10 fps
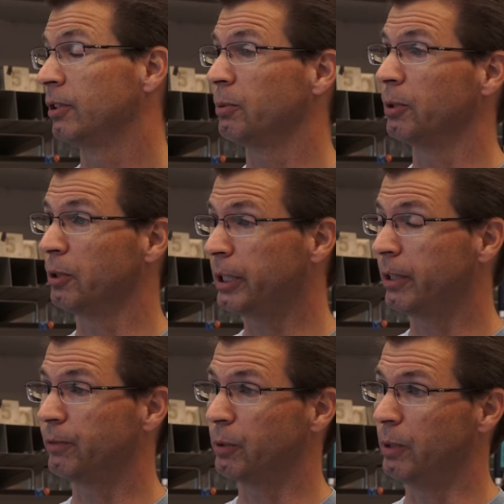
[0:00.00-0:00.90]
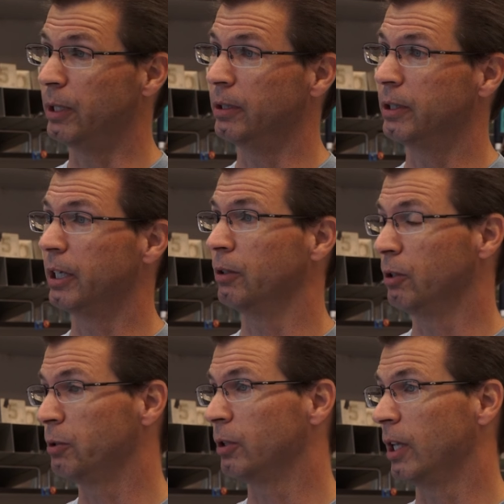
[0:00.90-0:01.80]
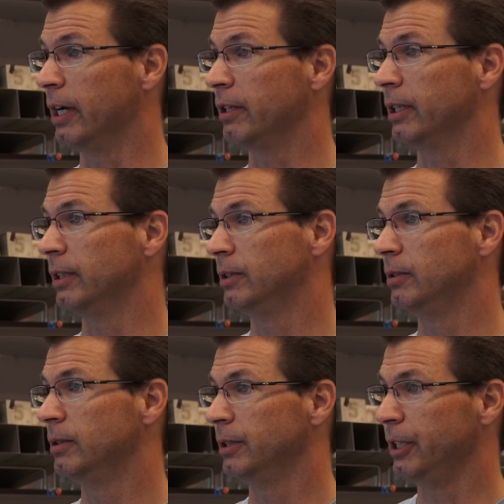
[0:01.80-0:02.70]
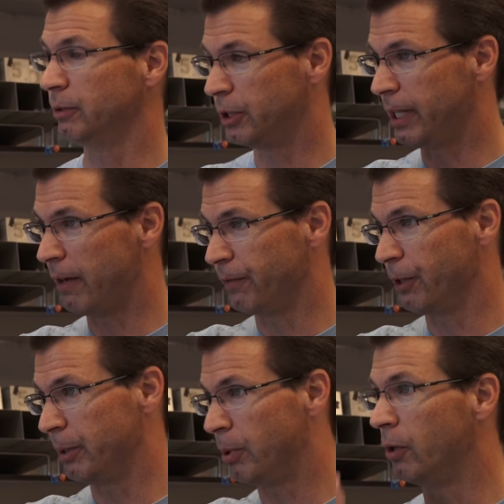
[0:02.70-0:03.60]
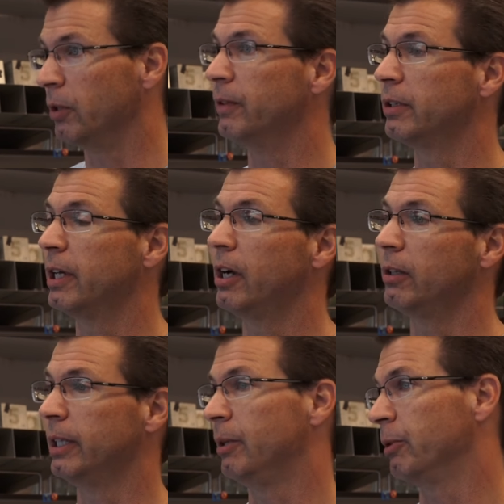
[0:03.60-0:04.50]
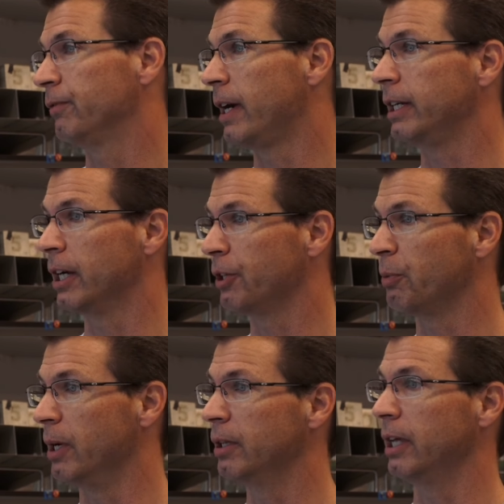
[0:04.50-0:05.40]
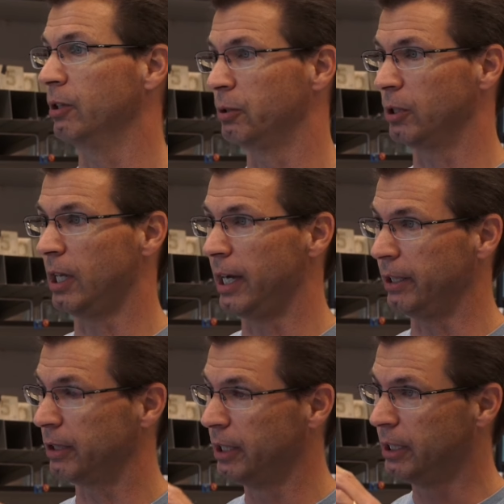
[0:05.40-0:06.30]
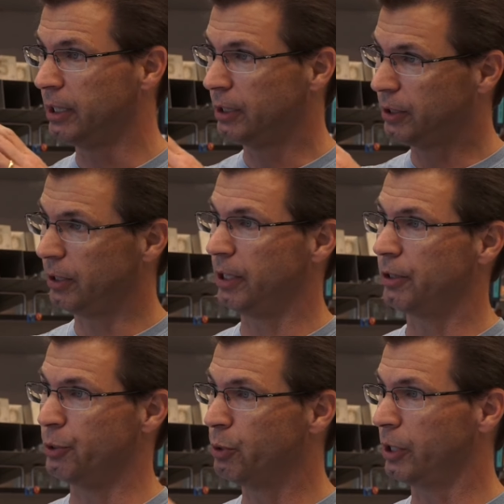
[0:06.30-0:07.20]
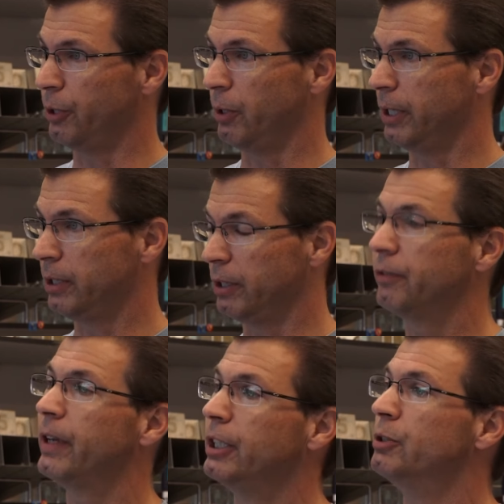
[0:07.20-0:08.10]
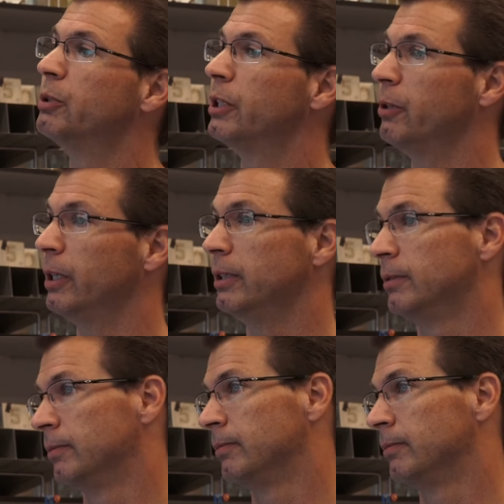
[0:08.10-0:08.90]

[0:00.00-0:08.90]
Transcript: So we're looking for ones that are localizing, you know, to that very pole of the cell. And then we're finding other ones that localize to this nucleoid, to this phage nucleoid.